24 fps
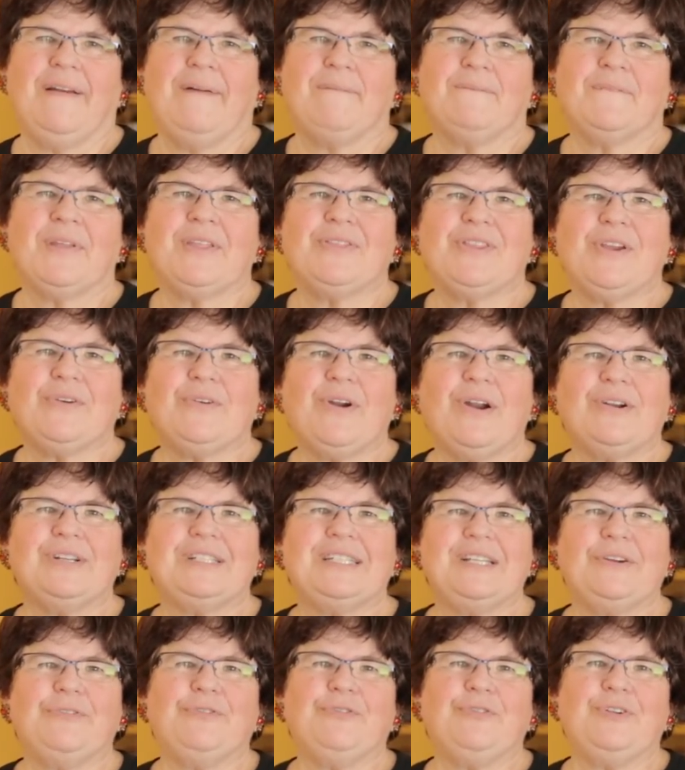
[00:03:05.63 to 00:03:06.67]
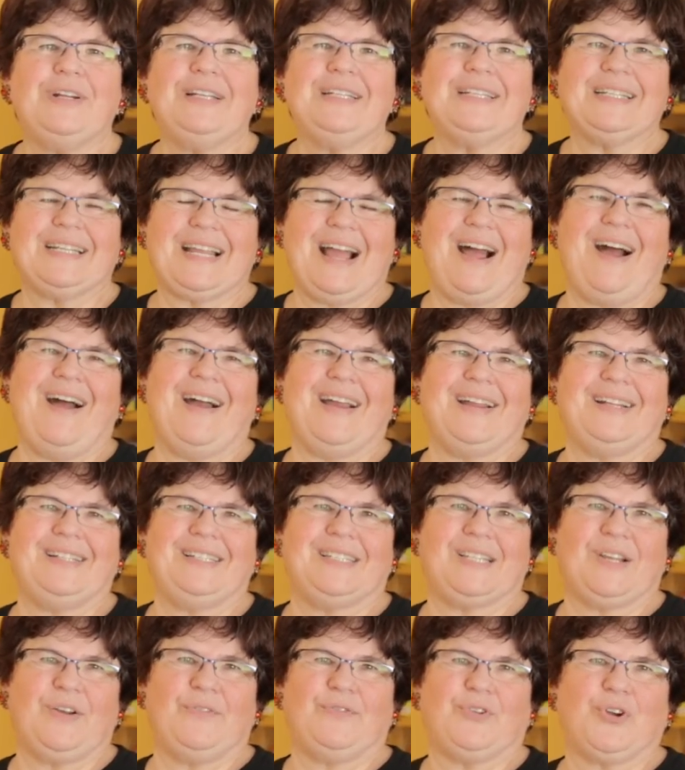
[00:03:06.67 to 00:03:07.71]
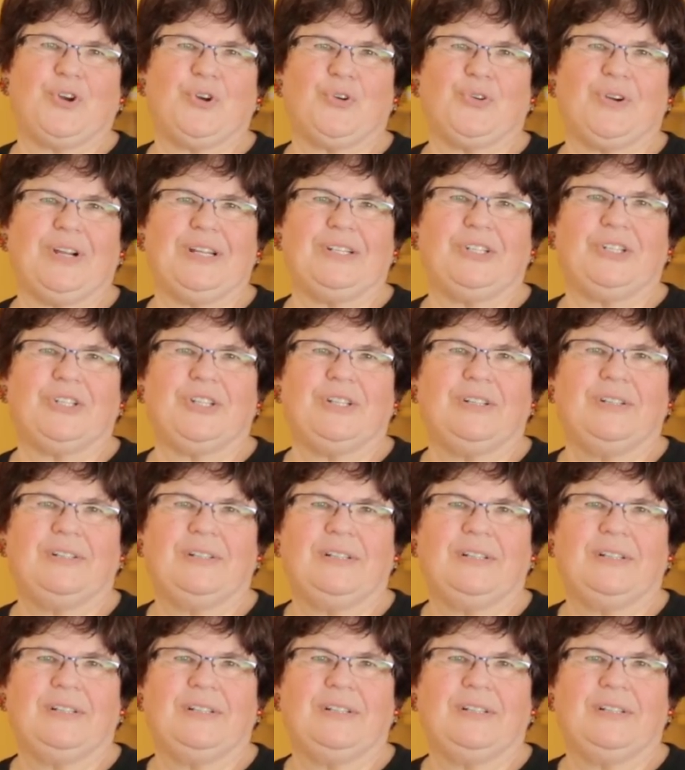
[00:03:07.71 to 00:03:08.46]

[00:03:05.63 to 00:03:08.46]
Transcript: that there are different kinds of courage,